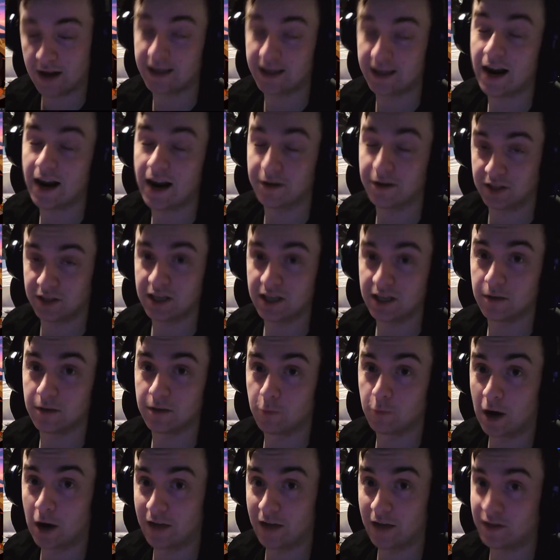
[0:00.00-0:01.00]
And I
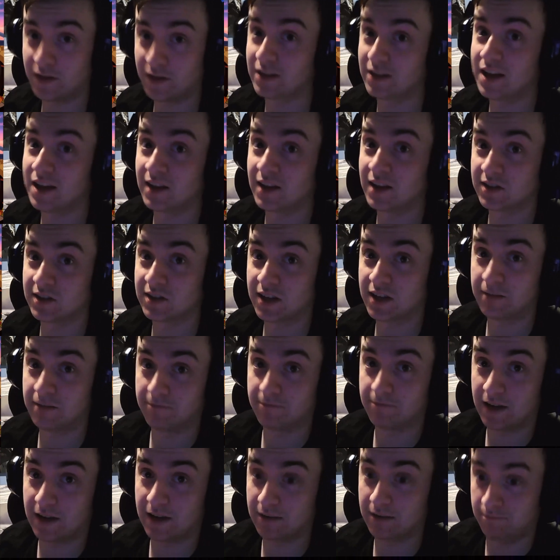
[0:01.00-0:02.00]
guarantee you, at that dance
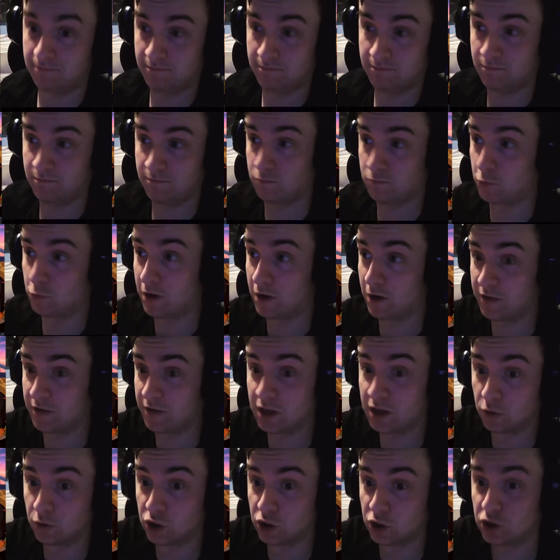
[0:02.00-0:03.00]
night, at
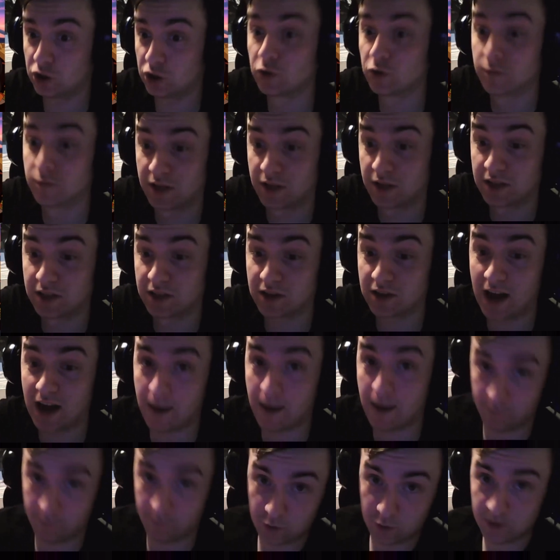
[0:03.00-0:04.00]
whatever they're doing, something's
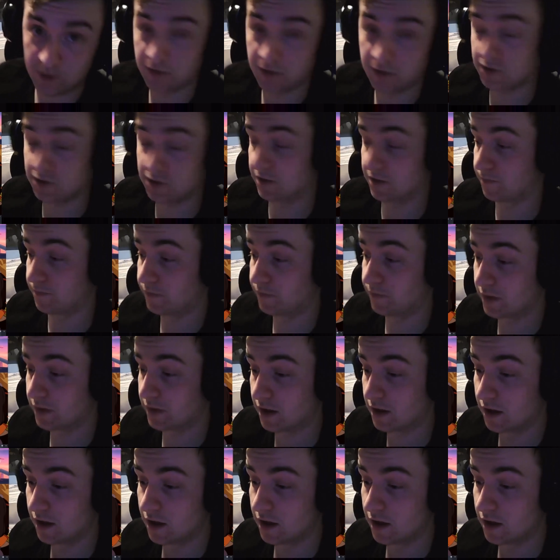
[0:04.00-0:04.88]
going to happen between those two.